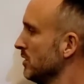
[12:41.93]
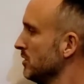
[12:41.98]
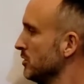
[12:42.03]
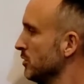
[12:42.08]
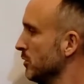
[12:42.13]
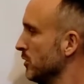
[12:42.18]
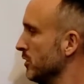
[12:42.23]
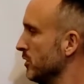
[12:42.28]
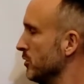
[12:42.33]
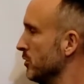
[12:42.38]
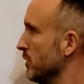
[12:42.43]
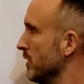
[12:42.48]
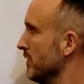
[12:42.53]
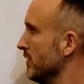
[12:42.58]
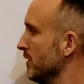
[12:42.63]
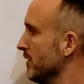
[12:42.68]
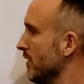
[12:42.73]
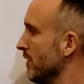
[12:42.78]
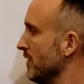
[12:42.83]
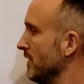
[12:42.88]
do the
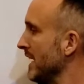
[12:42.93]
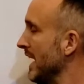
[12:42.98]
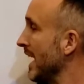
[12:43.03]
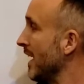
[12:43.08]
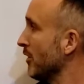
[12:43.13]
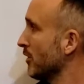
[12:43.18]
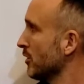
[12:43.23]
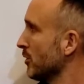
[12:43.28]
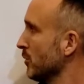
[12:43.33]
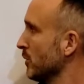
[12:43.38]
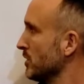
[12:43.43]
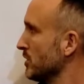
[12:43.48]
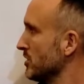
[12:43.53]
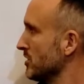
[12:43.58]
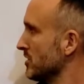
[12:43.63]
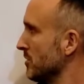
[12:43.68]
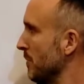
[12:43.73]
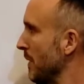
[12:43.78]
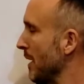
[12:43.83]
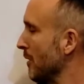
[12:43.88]
derivative of the outer, which
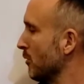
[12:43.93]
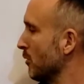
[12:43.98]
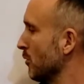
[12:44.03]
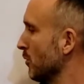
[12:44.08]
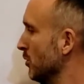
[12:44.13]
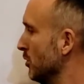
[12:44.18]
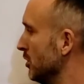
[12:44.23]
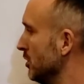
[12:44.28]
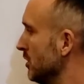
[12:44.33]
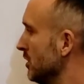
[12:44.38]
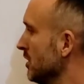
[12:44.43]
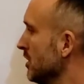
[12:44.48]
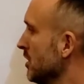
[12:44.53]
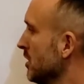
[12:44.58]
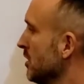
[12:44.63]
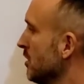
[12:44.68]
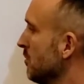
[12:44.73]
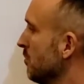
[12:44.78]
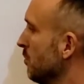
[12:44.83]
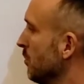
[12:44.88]
is the power rule,
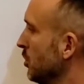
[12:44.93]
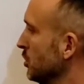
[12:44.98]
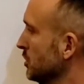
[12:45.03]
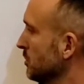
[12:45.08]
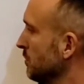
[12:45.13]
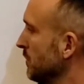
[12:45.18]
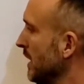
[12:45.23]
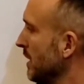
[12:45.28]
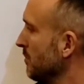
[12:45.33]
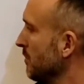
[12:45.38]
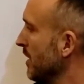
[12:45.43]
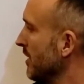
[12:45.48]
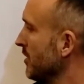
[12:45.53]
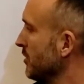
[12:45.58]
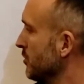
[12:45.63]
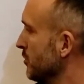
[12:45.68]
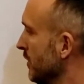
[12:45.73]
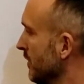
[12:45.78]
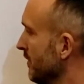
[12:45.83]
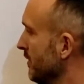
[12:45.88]
multiplied by the
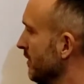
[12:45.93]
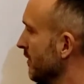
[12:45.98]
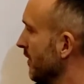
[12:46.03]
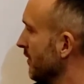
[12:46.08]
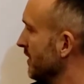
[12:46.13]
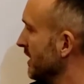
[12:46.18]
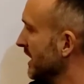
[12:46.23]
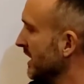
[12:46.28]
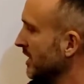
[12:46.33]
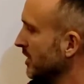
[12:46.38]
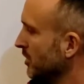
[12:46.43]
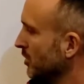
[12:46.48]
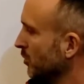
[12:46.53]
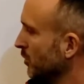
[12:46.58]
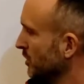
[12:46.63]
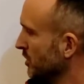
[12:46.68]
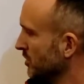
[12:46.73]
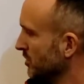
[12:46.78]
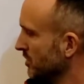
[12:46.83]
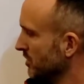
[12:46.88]
derivative of the inner,
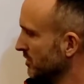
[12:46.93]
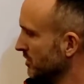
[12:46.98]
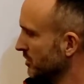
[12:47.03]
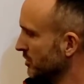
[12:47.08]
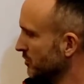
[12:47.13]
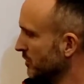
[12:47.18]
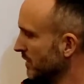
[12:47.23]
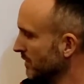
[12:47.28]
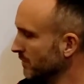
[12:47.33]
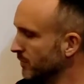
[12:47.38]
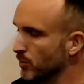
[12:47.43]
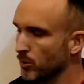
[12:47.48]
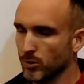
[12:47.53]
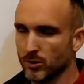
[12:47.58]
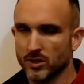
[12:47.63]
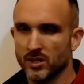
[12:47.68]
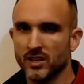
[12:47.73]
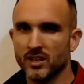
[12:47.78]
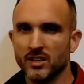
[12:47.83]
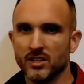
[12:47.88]
which is just a
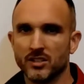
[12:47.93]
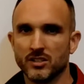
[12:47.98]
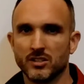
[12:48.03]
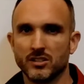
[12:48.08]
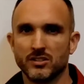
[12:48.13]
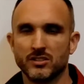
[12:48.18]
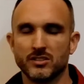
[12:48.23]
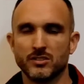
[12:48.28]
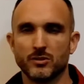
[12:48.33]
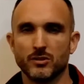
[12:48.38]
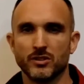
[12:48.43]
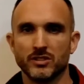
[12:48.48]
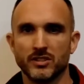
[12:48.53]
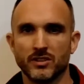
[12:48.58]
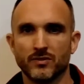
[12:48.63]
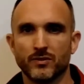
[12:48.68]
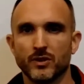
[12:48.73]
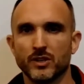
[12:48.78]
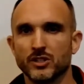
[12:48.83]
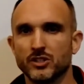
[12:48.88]
straightforward
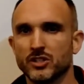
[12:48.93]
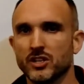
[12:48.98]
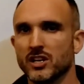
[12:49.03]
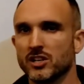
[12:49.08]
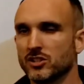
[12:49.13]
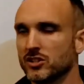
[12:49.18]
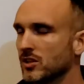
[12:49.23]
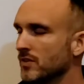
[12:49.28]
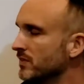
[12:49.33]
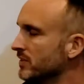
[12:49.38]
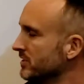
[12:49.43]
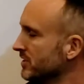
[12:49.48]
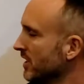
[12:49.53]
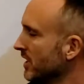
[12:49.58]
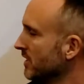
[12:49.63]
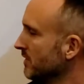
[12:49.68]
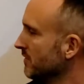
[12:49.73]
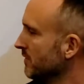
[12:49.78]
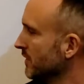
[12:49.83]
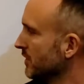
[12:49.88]
differentiation of the
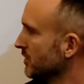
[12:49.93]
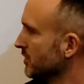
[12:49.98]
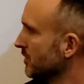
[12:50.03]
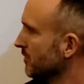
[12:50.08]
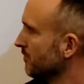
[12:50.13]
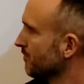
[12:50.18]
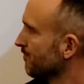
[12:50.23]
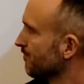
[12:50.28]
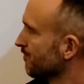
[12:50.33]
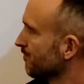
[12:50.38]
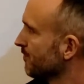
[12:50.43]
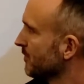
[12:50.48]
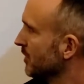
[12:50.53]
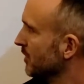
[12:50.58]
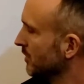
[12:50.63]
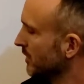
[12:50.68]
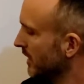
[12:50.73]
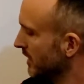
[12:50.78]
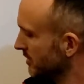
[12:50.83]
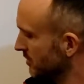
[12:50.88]
sine function.
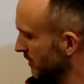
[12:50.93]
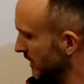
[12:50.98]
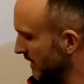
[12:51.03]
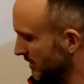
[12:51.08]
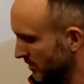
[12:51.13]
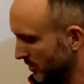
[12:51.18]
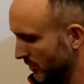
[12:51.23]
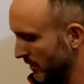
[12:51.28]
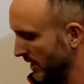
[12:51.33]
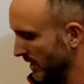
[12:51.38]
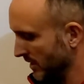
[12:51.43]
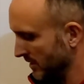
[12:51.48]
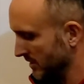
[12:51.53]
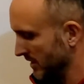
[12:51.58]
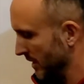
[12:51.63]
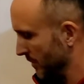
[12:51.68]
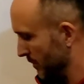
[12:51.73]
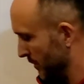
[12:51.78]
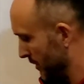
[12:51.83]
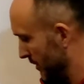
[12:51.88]
Okay, so that's a great
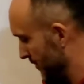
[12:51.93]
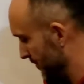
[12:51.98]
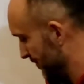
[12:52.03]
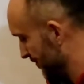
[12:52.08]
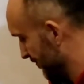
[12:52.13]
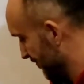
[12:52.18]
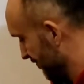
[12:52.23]
example.